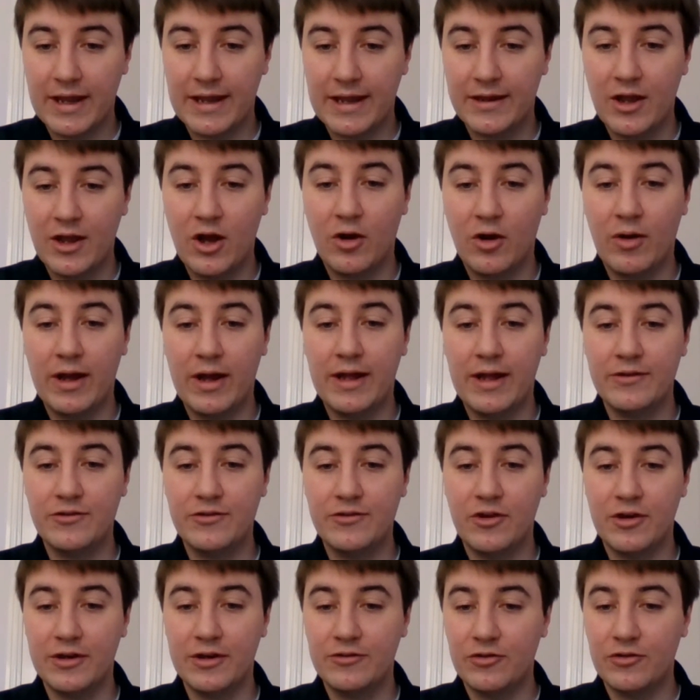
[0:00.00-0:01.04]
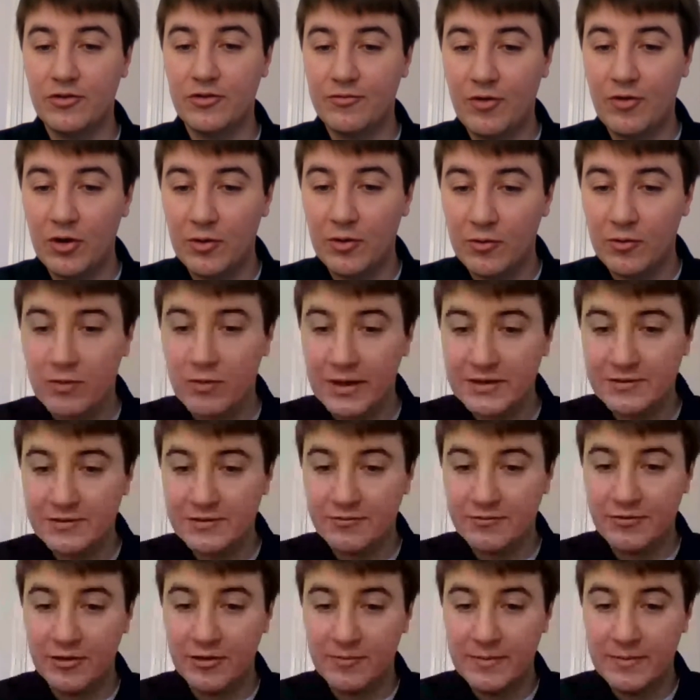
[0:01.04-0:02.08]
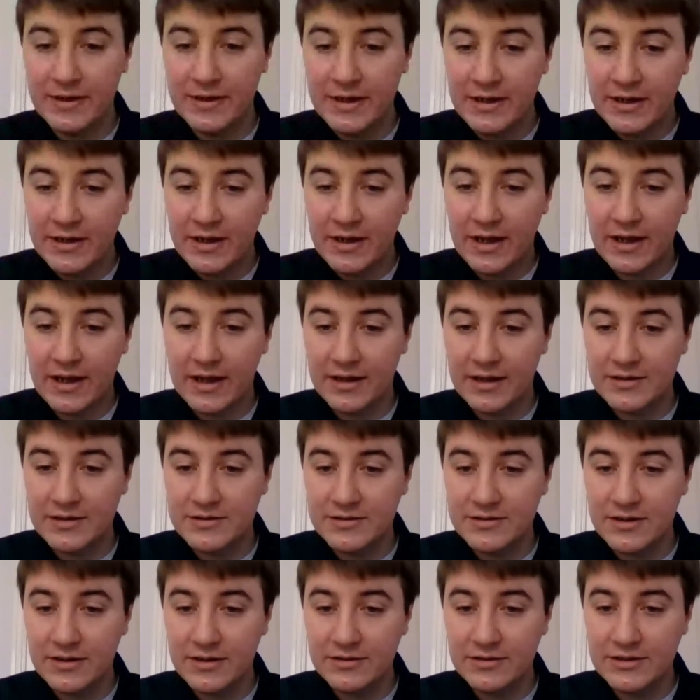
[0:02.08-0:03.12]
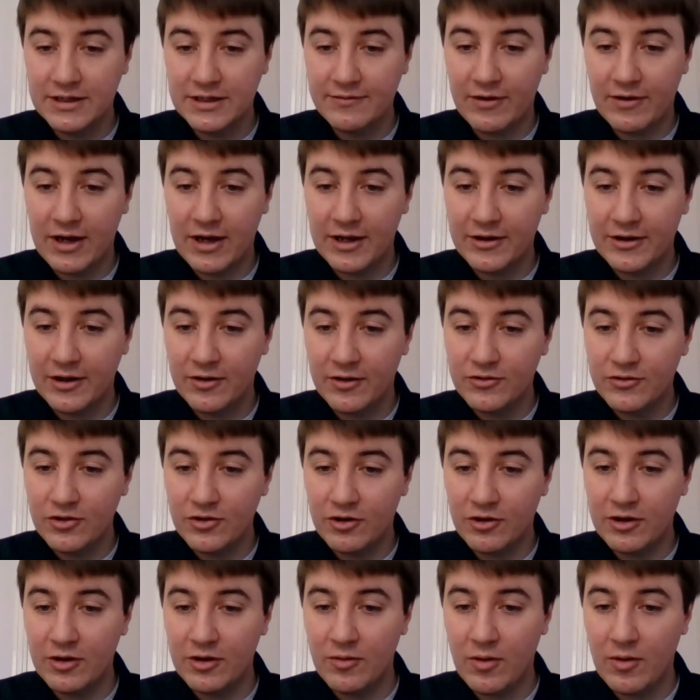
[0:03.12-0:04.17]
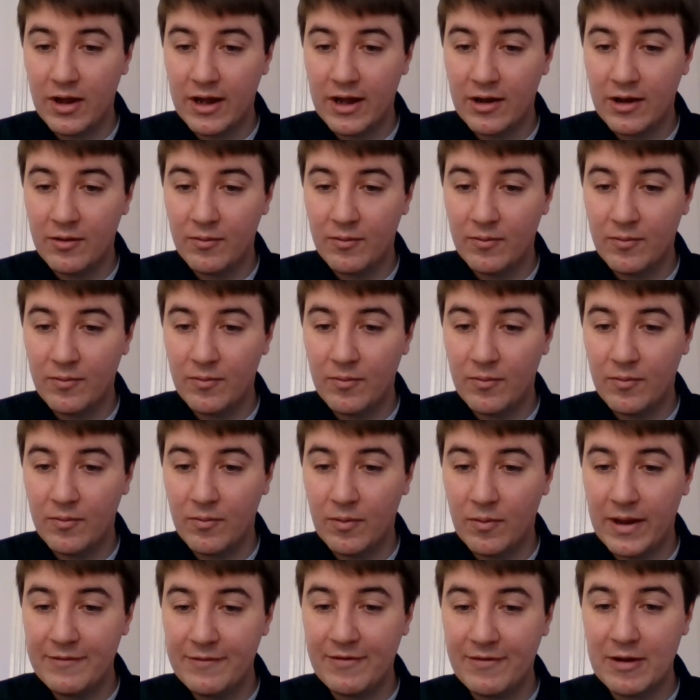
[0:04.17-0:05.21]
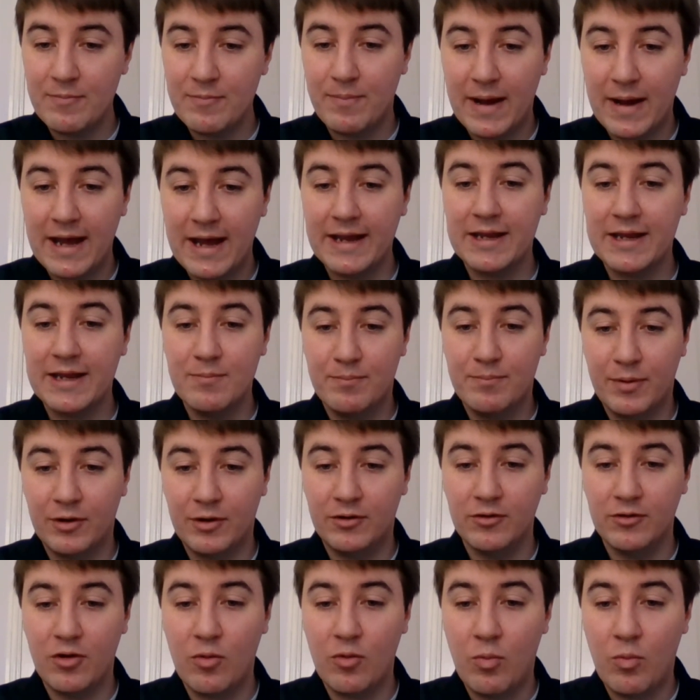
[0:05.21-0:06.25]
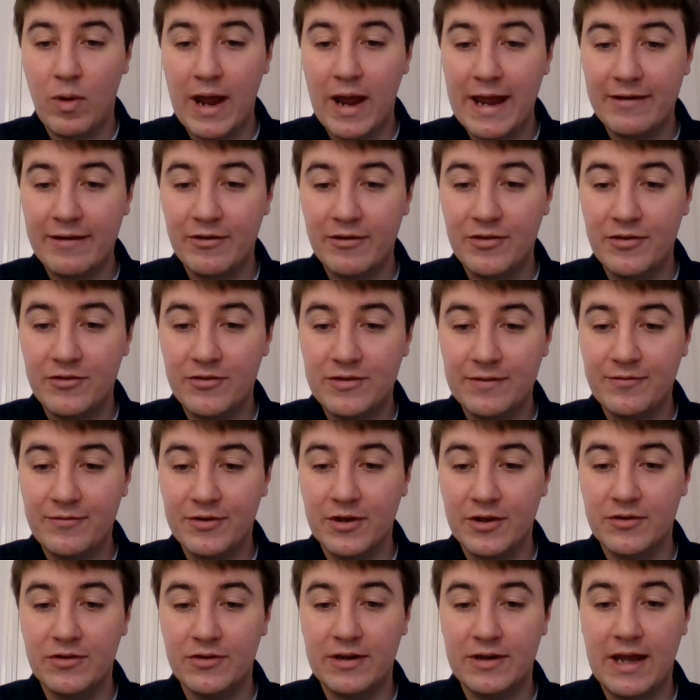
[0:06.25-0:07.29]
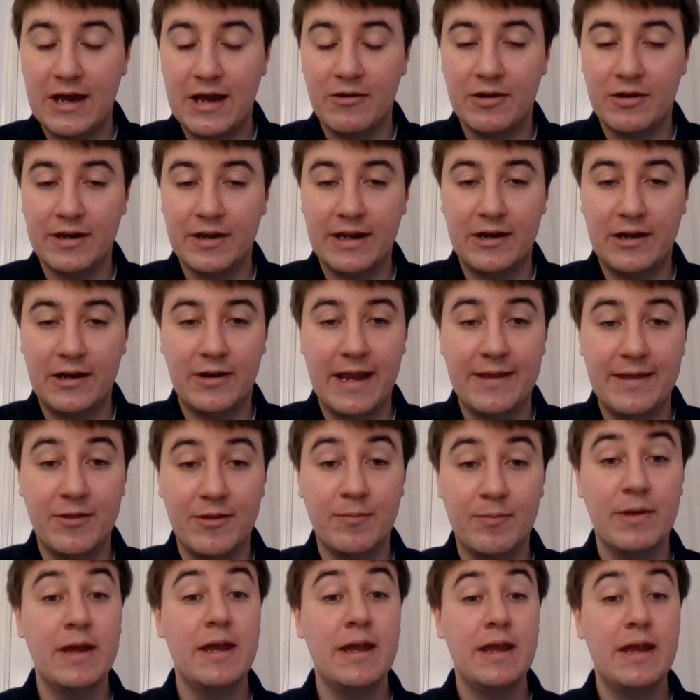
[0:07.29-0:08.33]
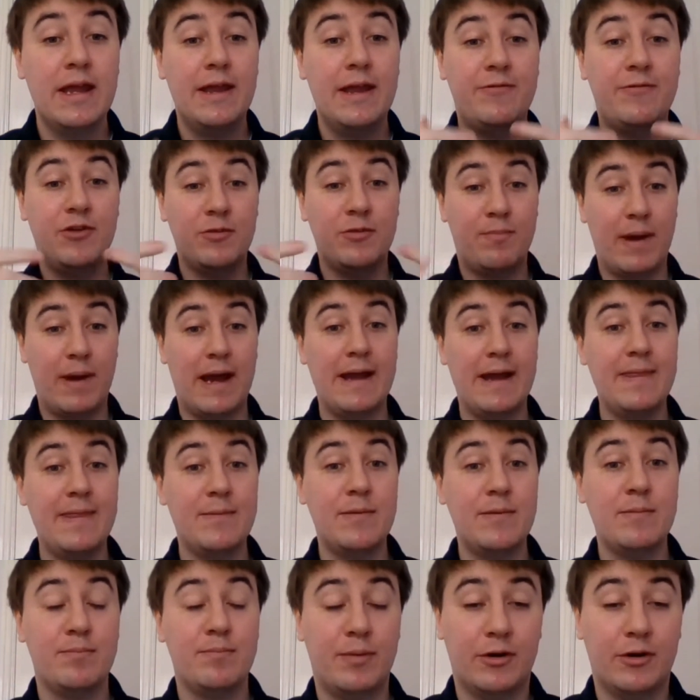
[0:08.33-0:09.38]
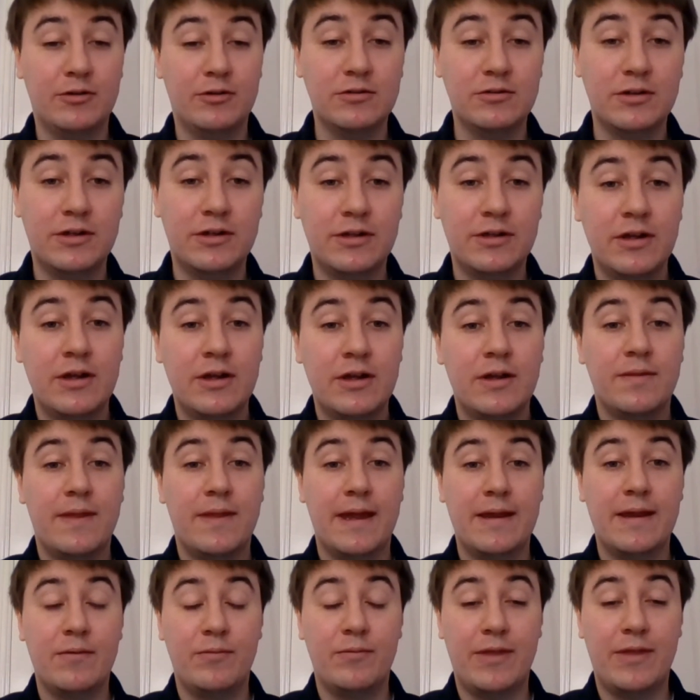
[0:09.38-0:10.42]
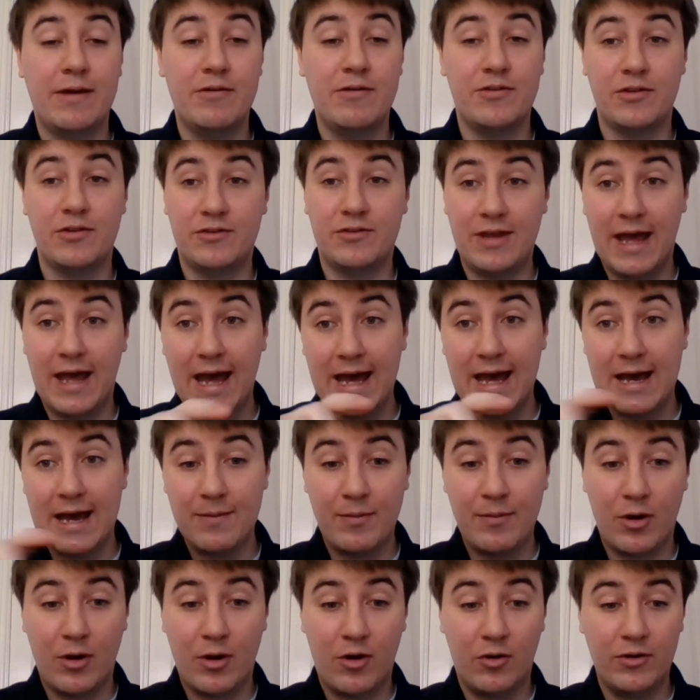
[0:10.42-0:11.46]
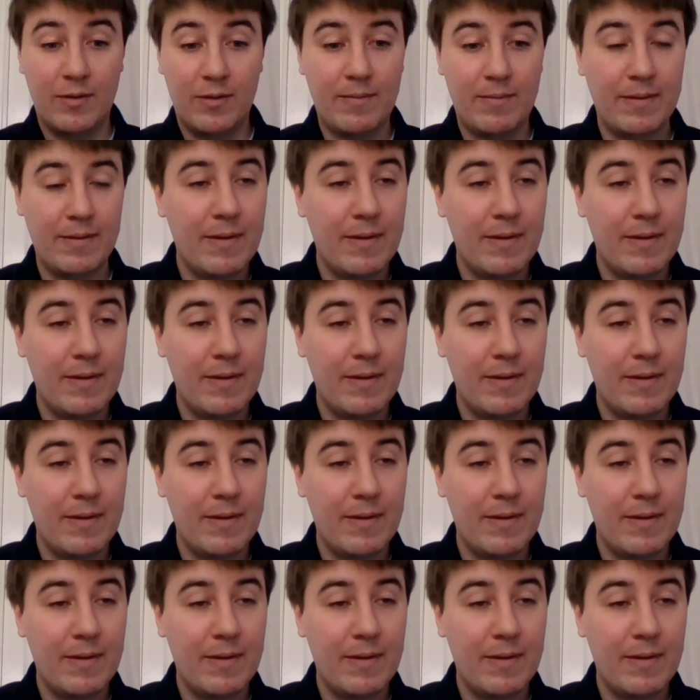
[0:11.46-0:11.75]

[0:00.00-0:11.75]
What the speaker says: Okay. Oh, sorry. Just a follow-up question from Giovanna. Sorry. If I'm buying in bulk, where are the certificates and how can I locate them? If you buy them in bulk, there is a tab on.